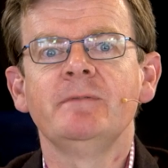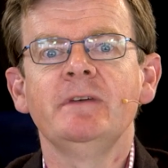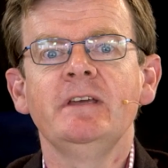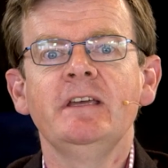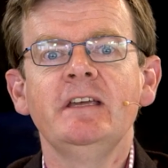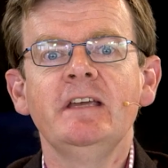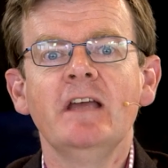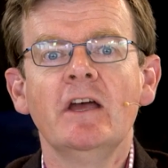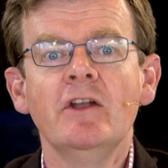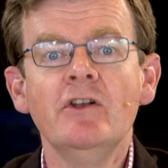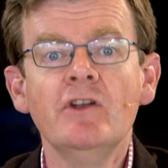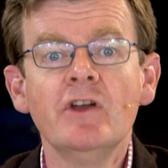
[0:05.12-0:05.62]

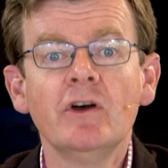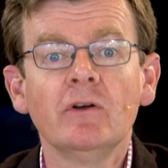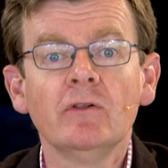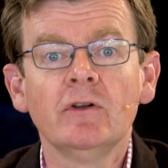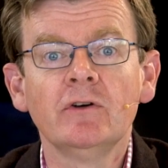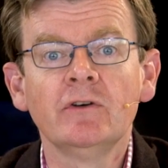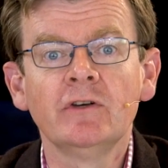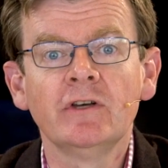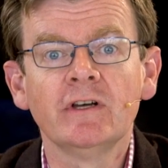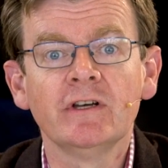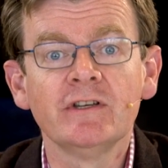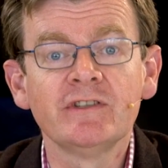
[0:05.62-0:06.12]
be no
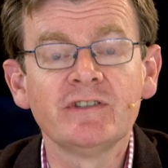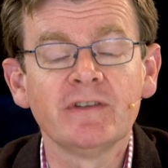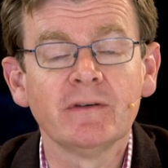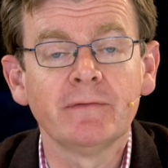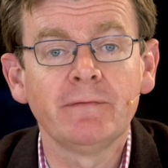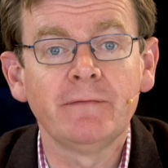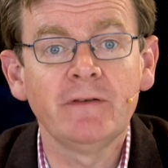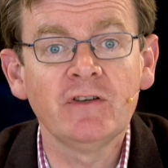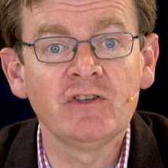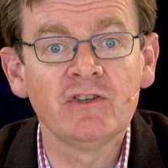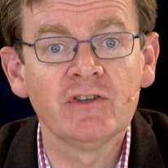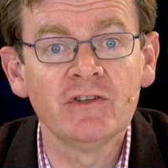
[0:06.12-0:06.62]
longer
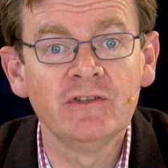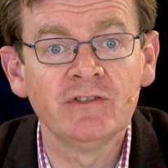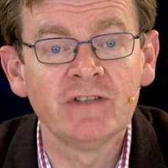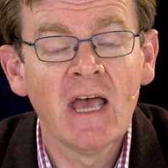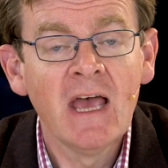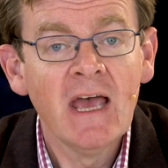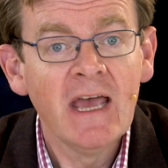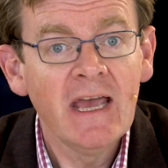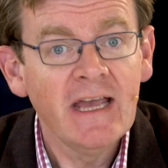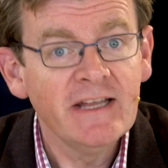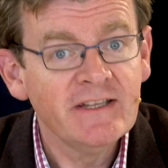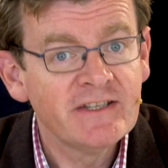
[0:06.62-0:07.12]
sufficient.
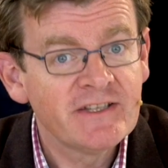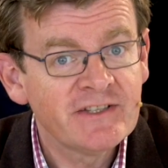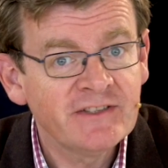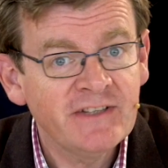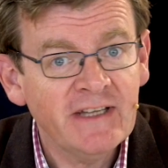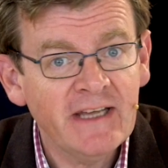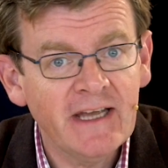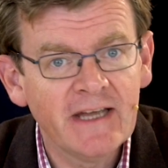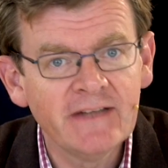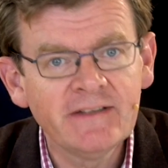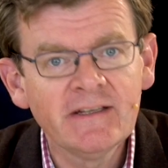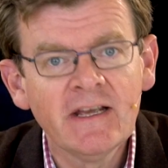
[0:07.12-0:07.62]

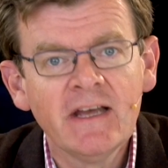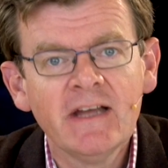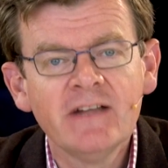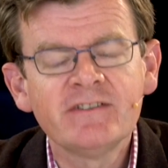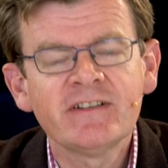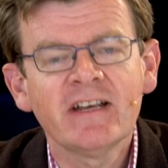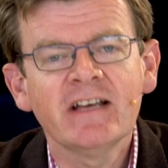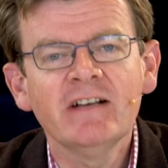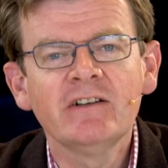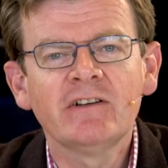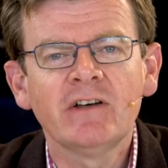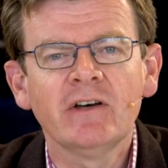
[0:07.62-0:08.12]
Instead,
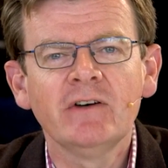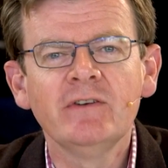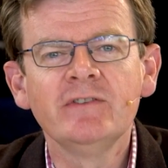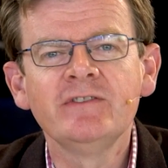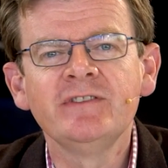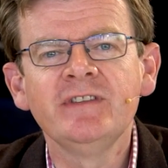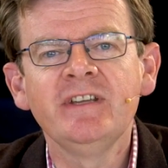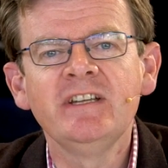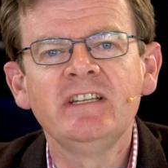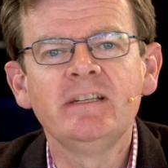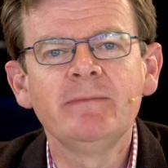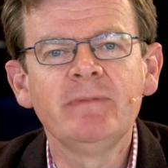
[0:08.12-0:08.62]
telcos
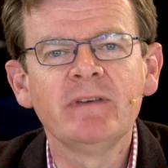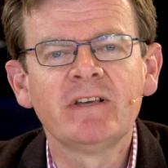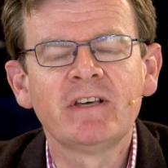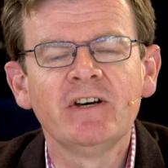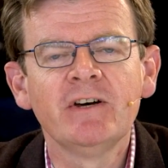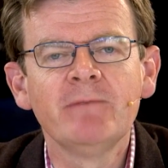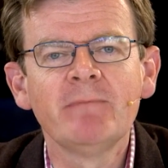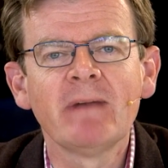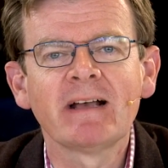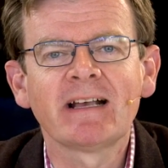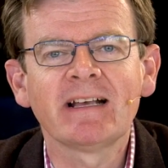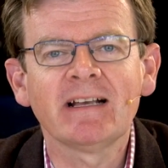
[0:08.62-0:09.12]
need to
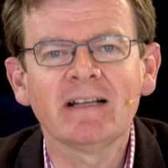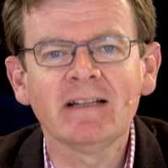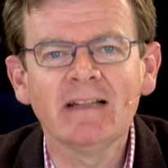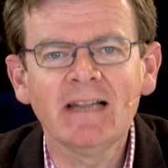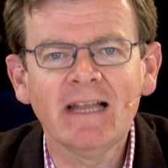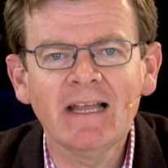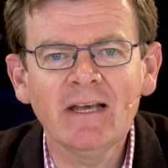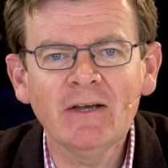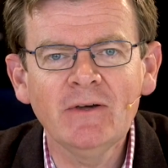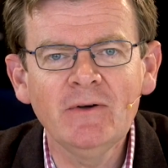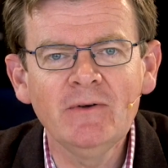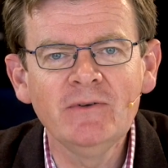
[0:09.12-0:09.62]
become
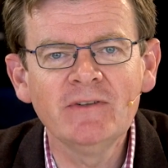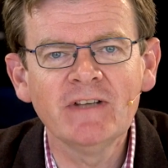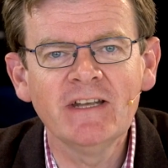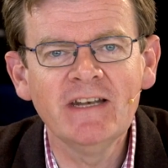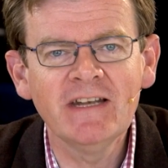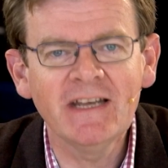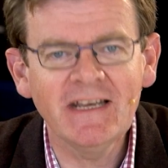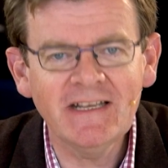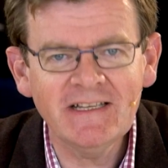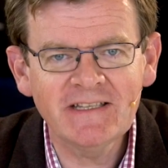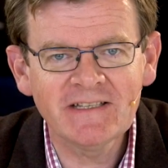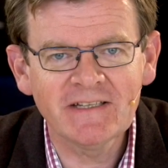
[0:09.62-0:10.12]
cloud
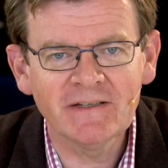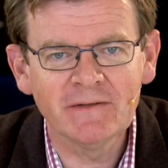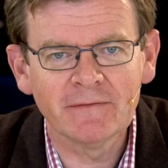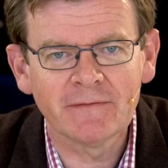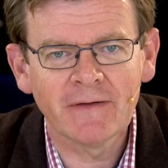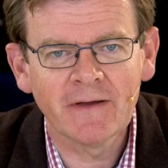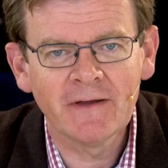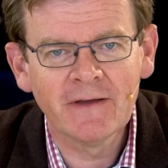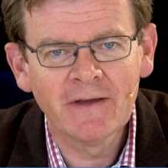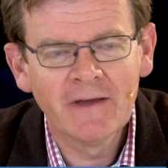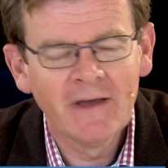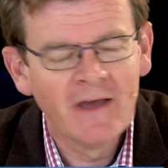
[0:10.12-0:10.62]

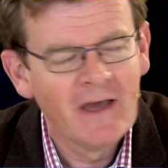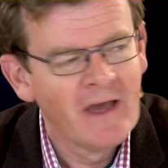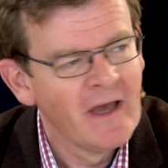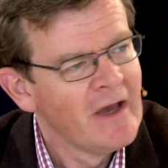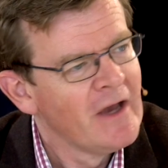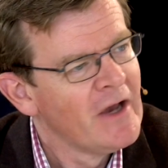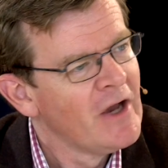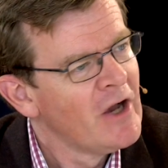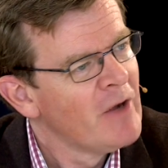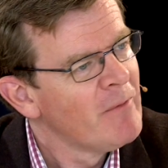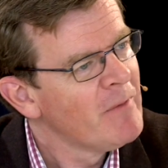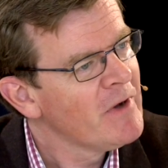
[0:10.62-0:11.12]
native.
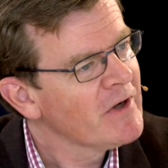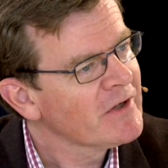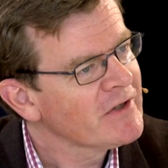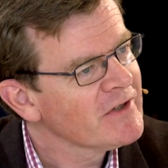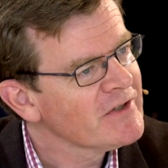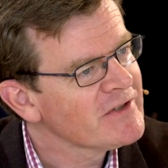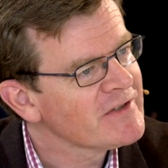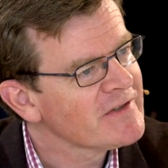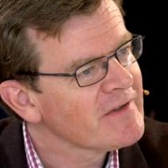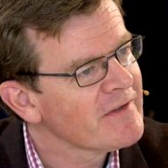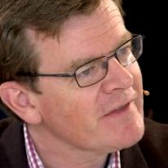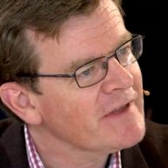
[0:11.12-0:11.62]

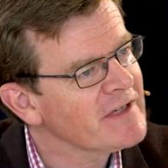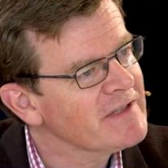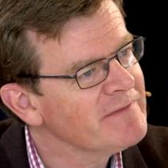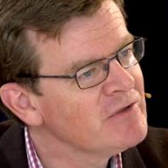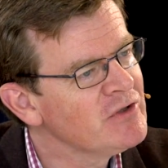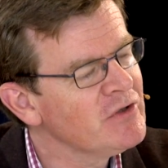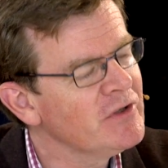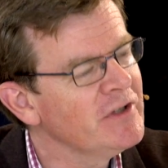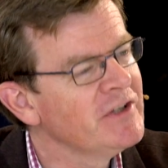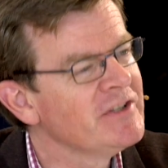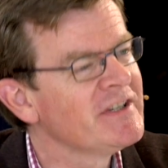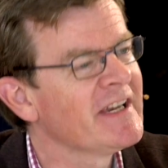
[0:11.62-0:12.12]
Marcus, thanks for
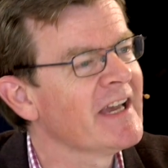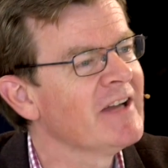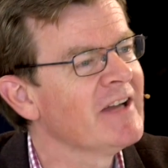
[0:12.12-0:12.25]
joining us